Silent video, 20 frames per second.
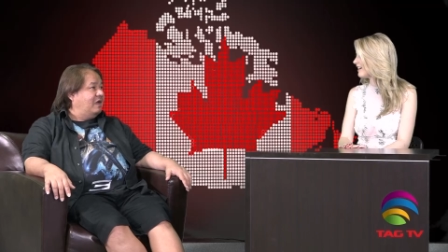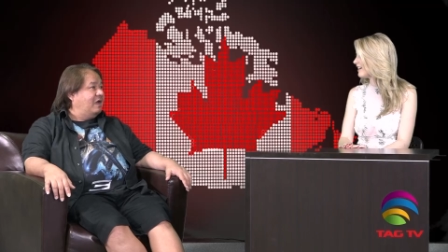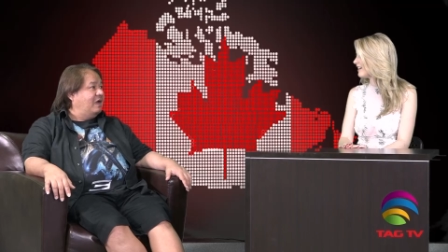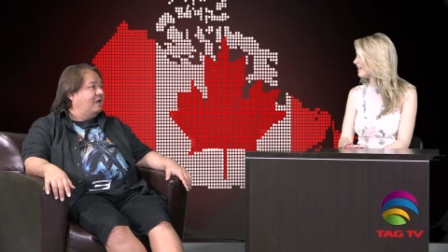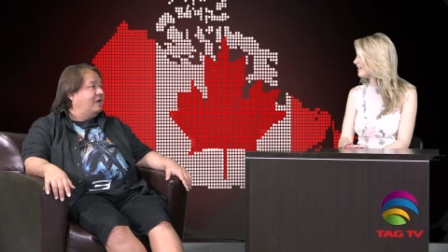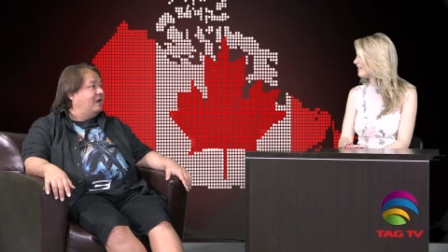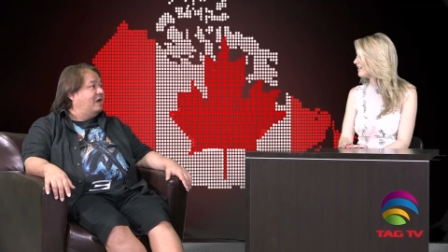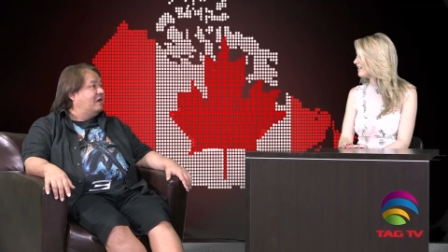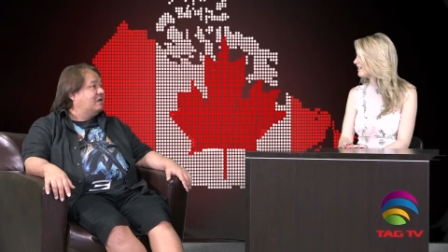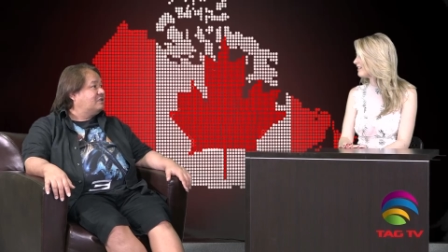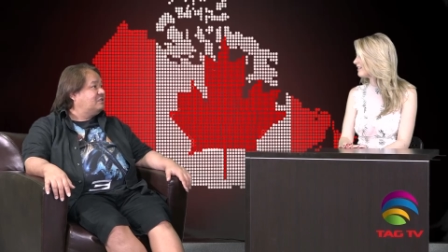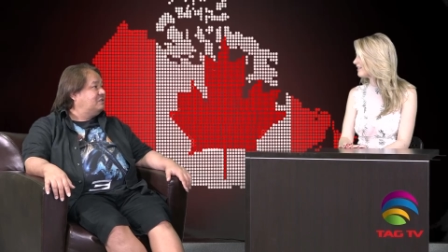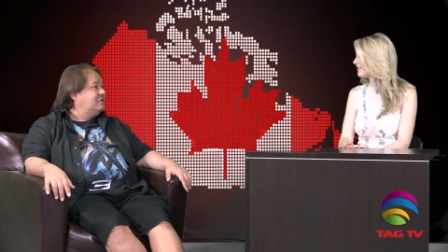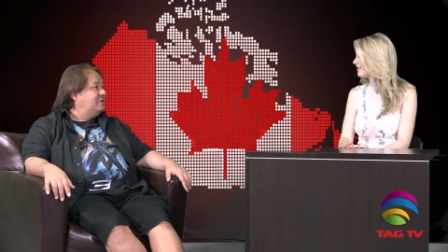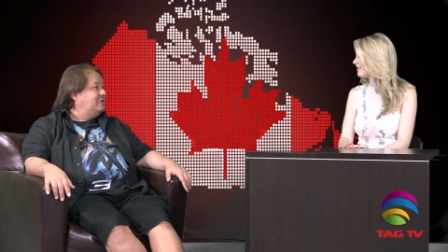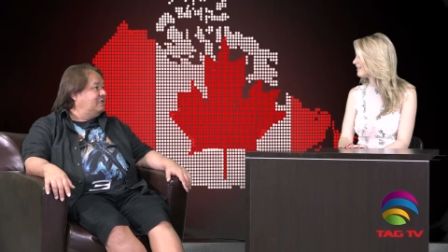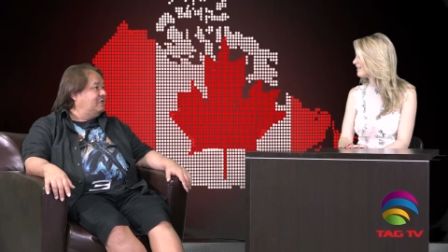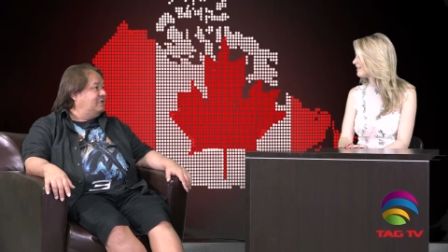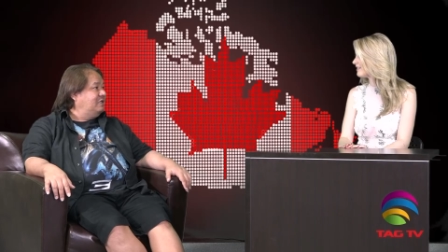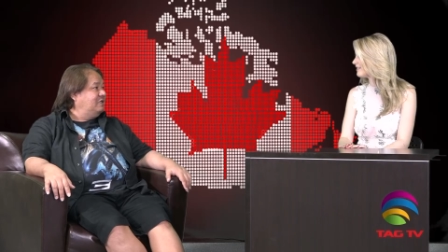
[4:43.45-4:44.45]
i
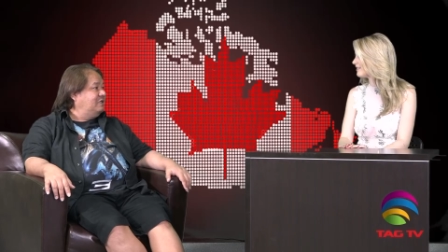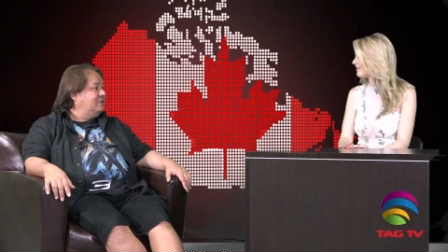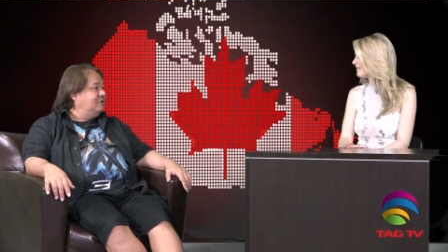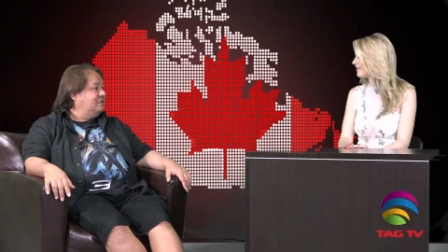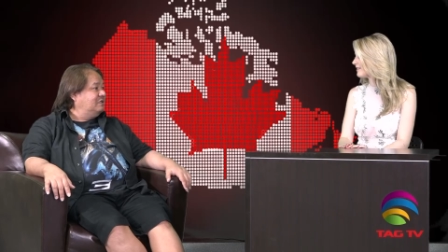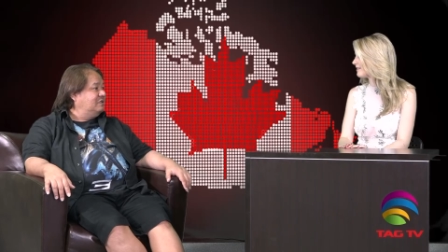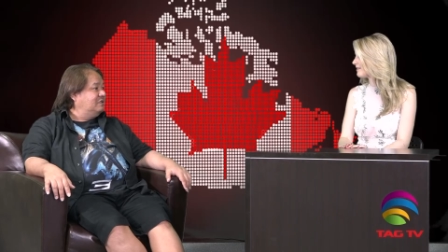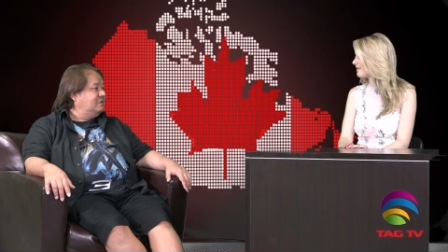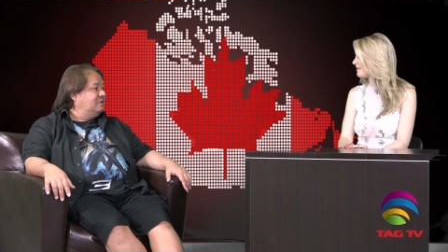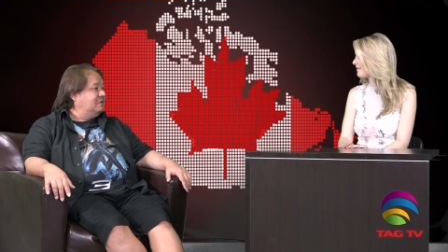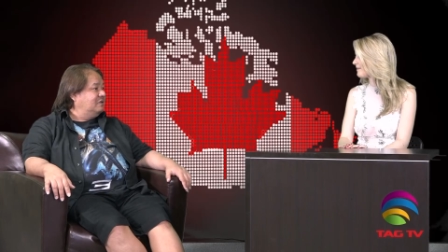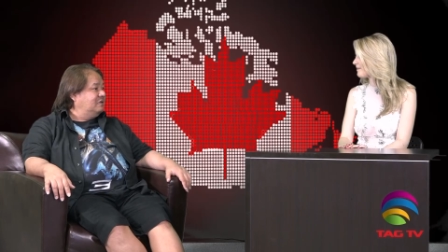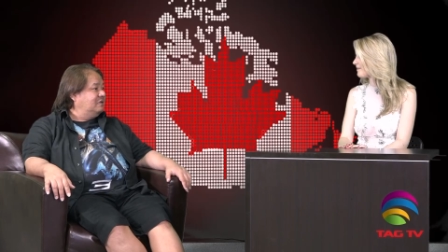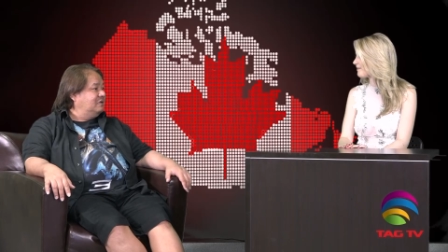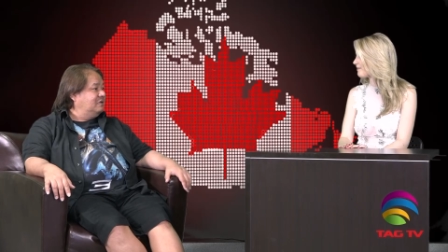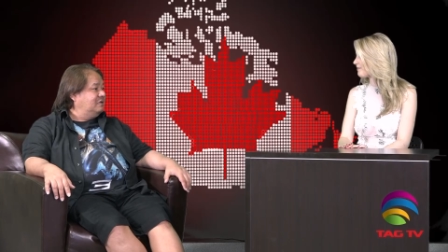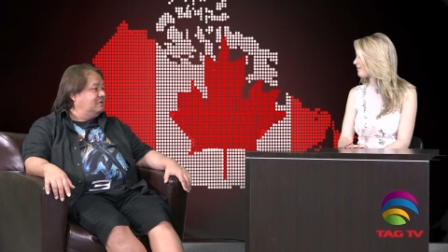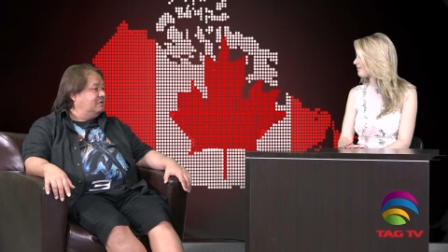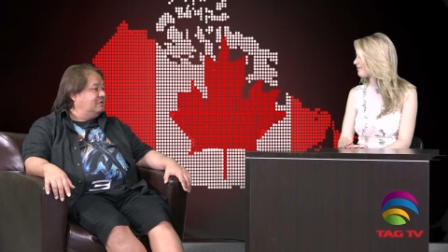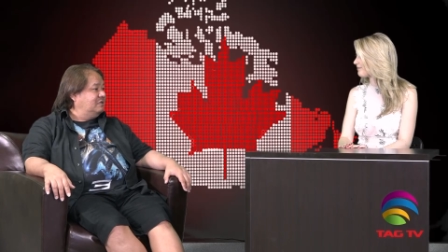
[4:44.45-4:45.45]
actually
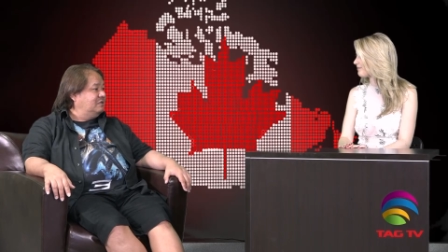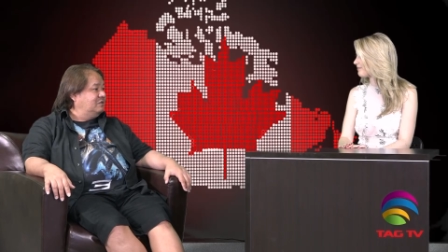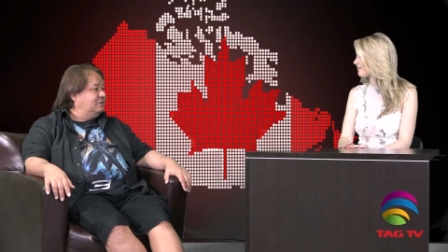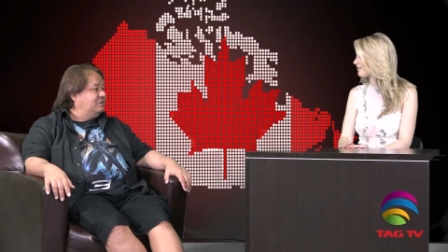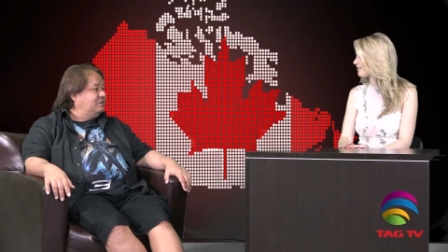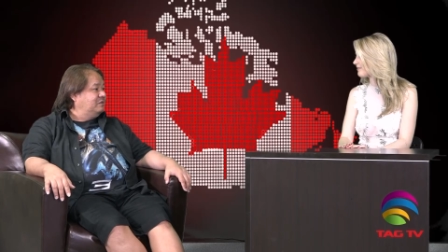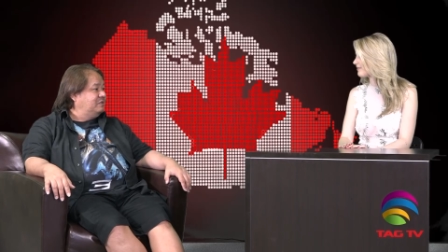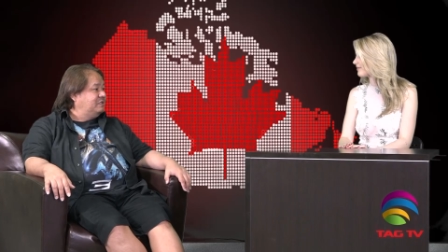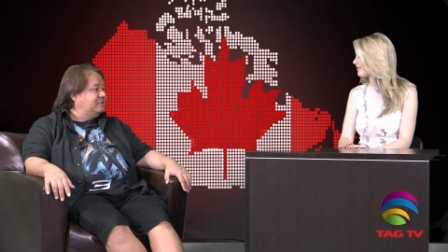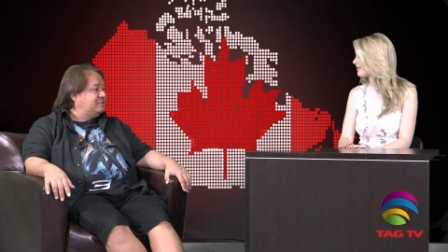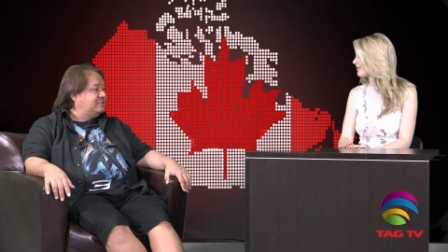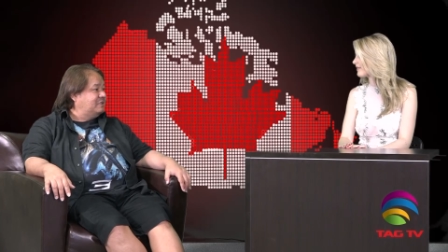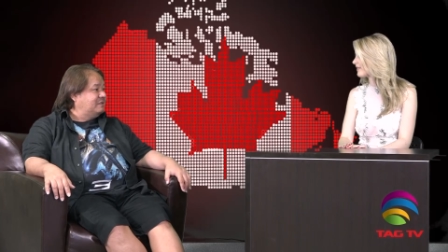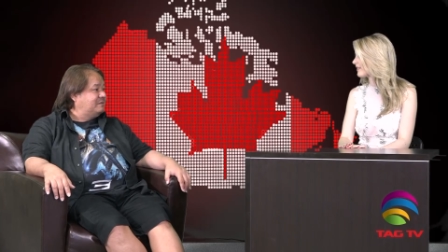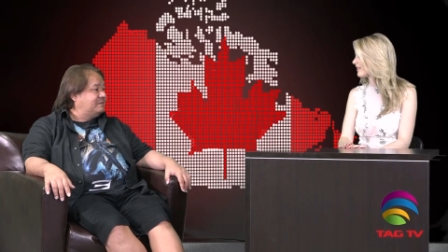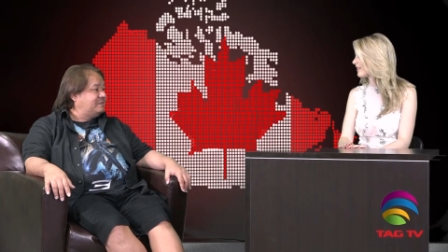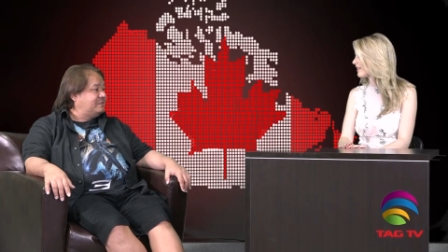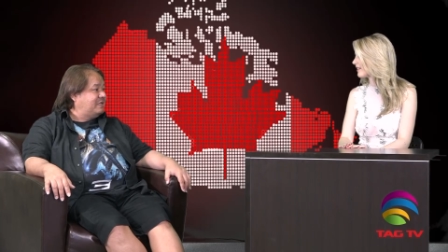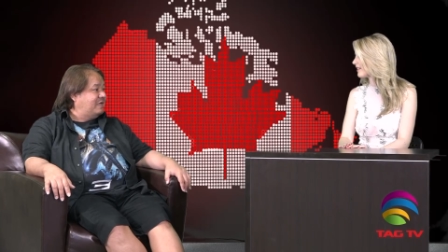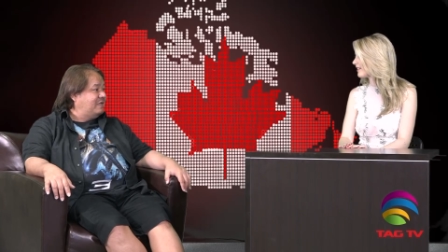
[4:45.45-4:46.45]
do the
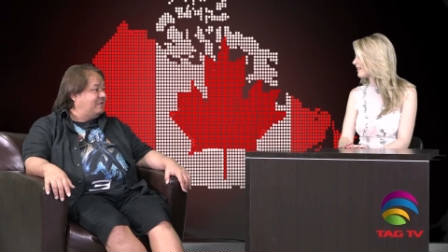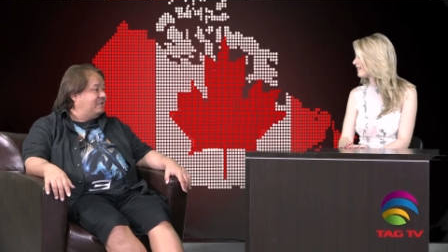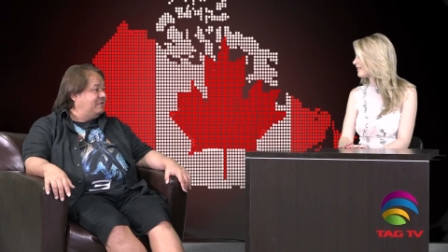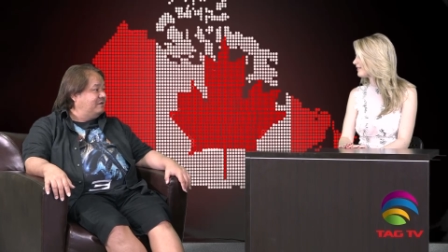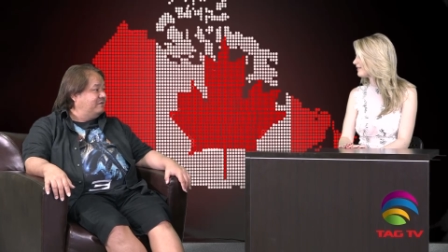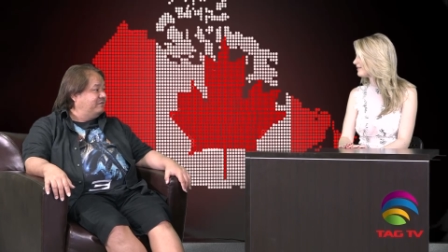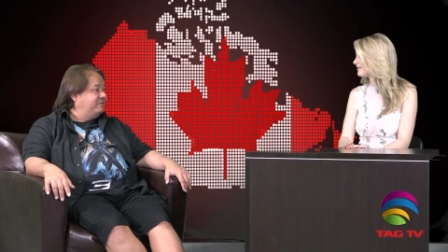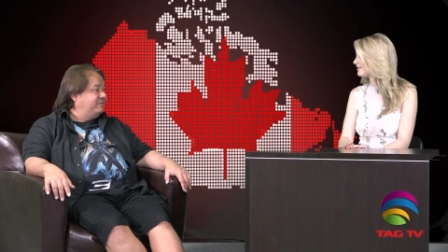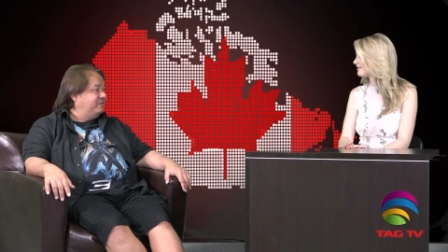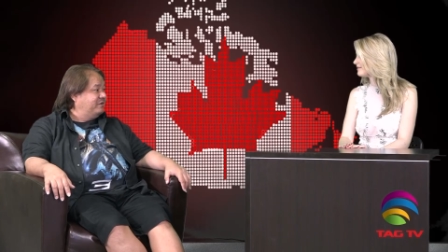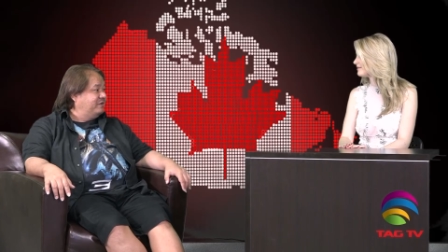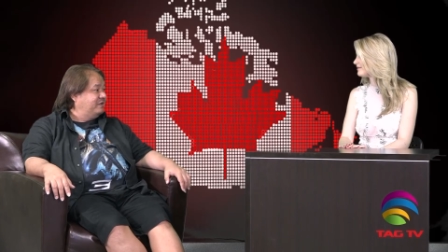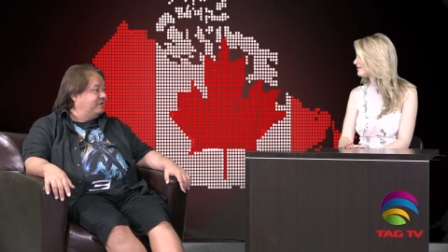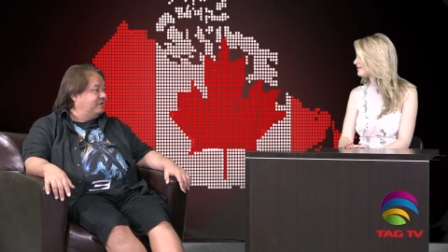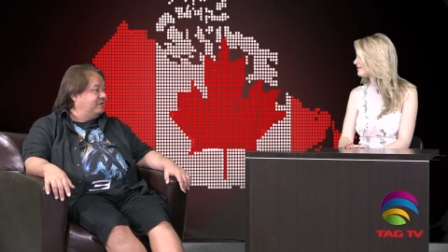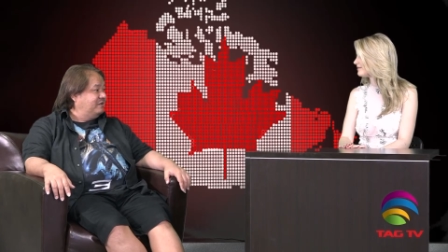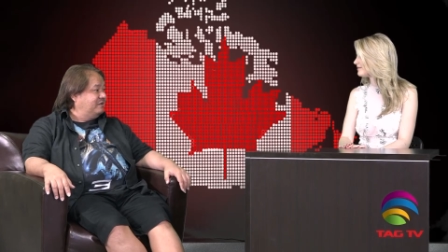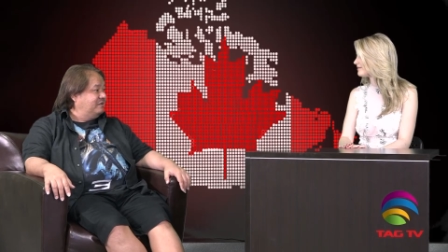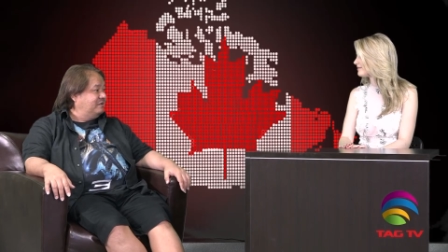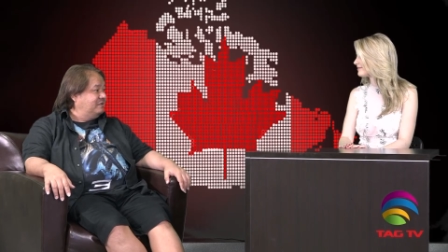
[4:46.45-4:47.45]
self-studying
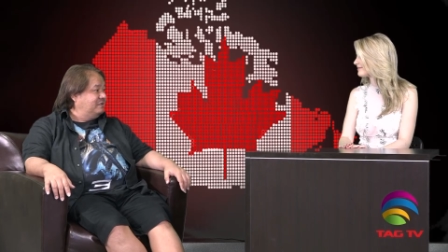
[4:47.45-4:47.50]
for